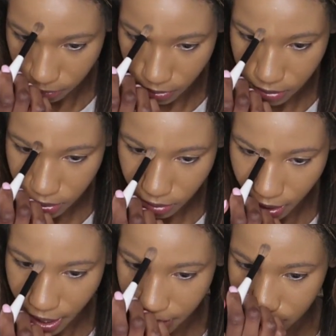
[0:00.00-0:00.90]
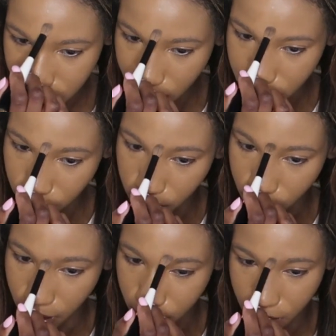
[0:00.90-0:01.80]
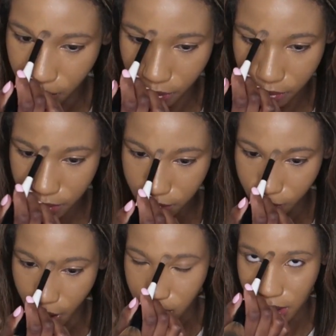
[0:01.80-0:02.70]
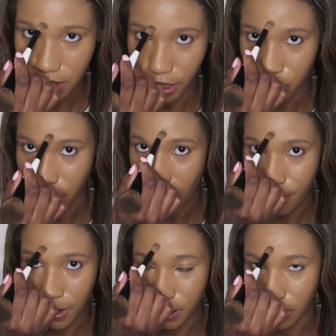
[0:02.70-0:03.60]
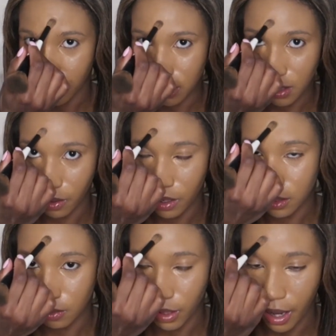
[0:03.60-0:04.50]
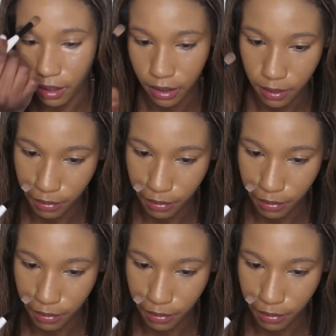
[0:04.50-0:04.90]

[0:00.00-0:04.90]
until I start to feel like, you know, wow, this is actually happening, like it's sunken into reality.